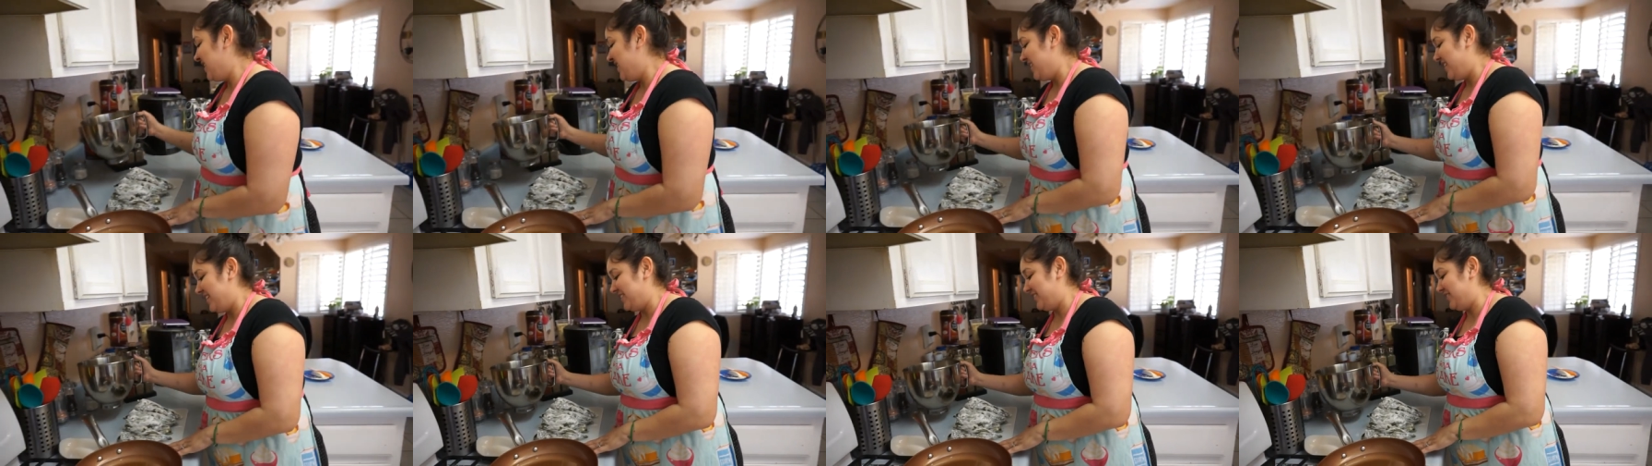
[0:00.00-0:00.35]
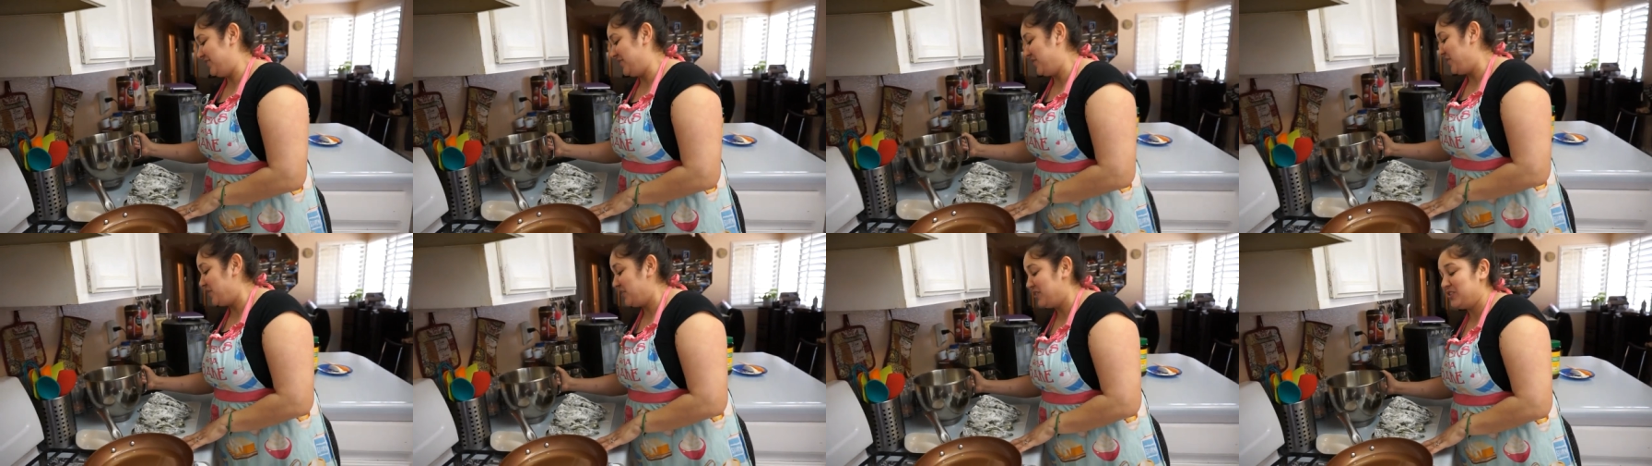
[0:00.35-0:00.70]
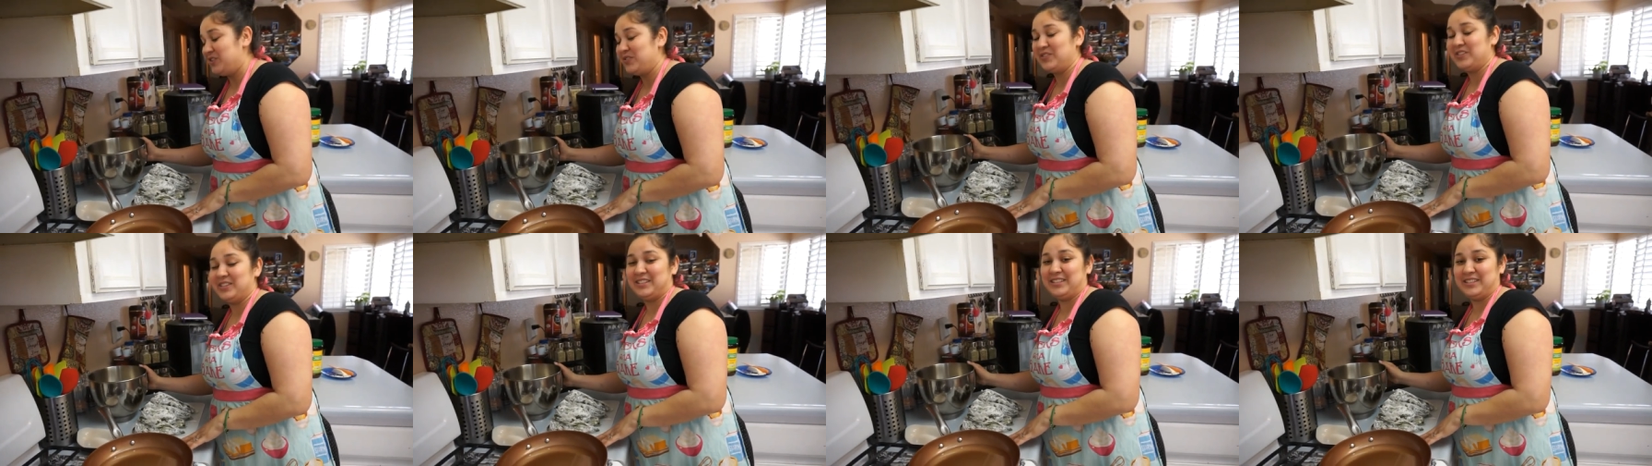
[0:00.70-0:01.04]
It's still gonna
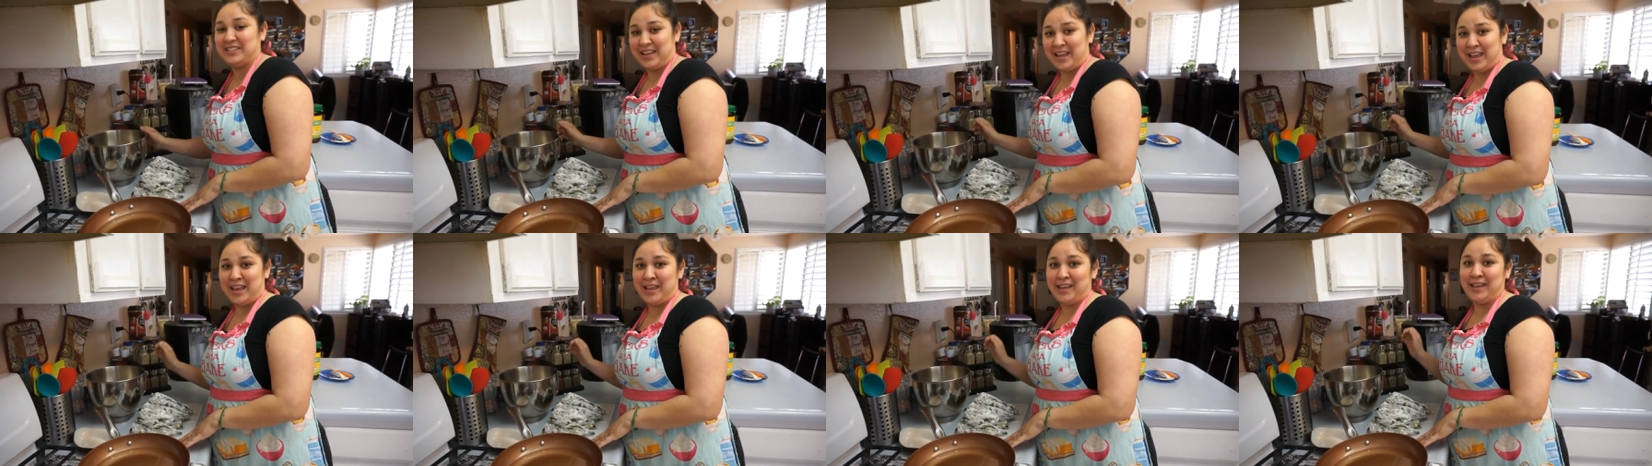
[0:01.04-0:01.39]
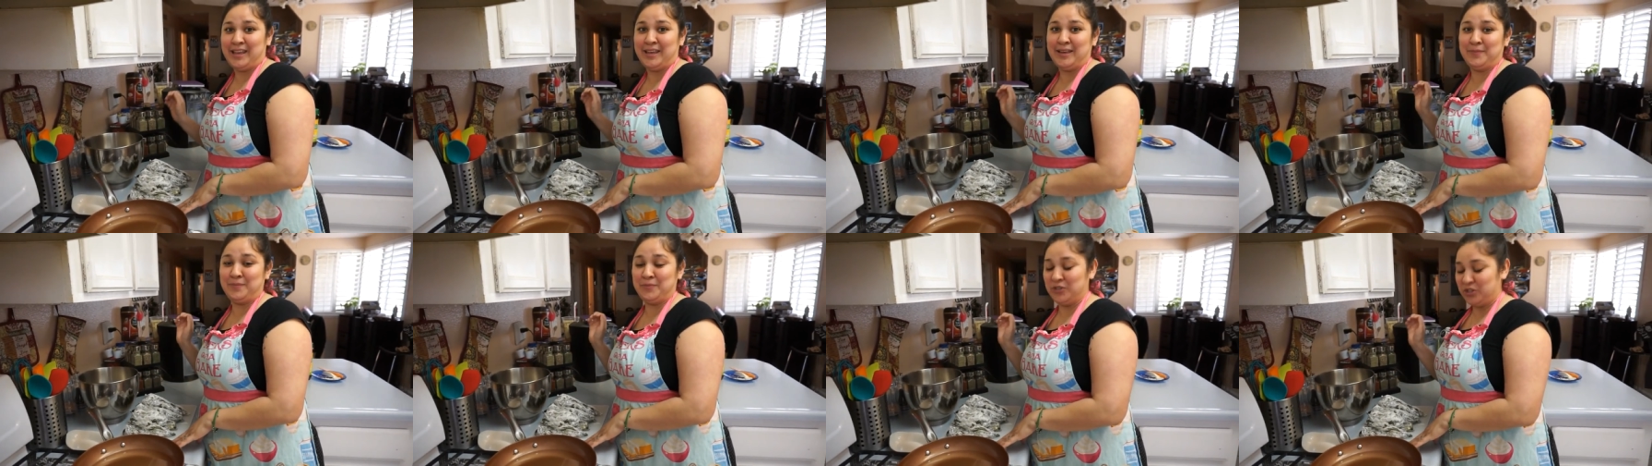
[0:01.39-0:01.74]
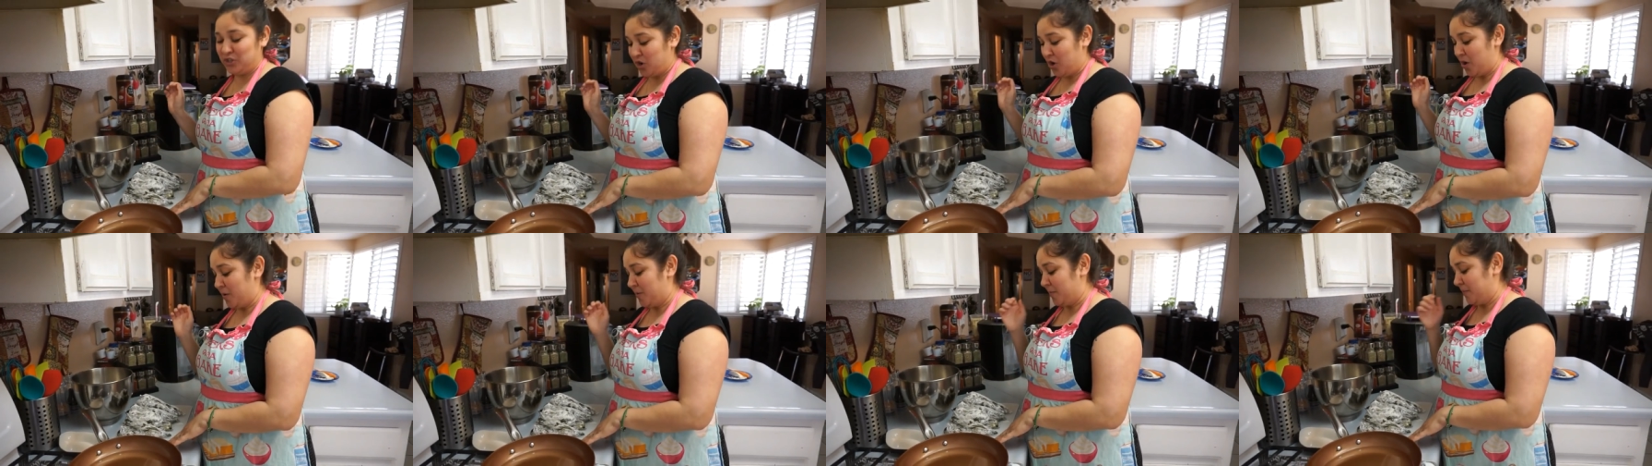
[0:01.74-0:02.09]
do the same
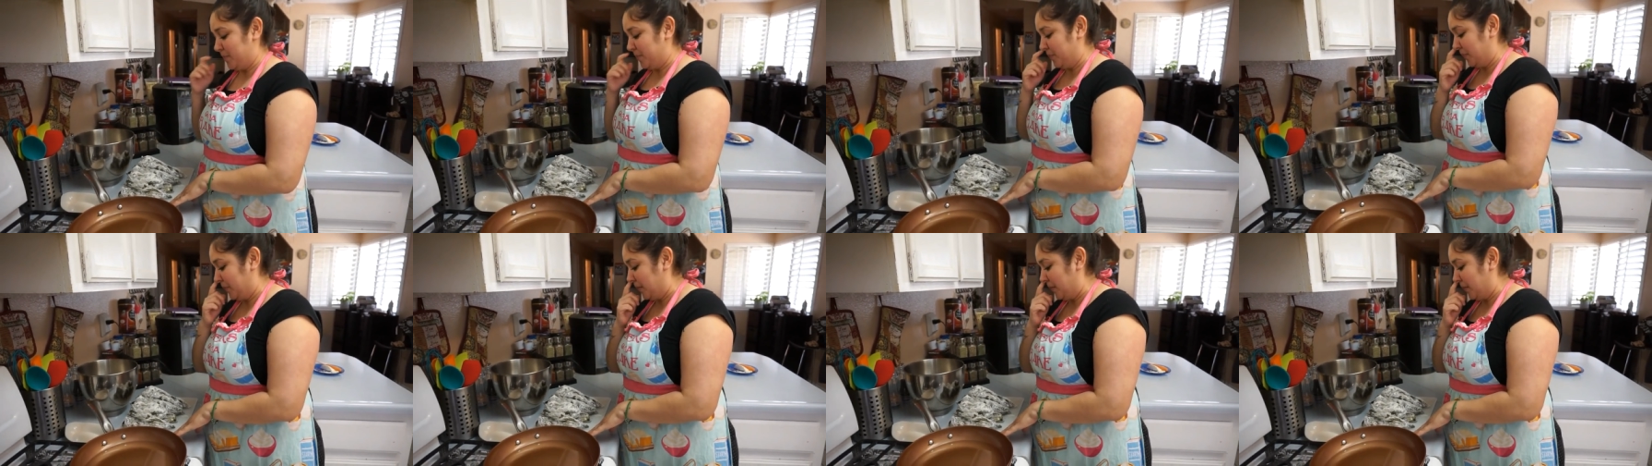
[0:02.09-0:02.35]
job.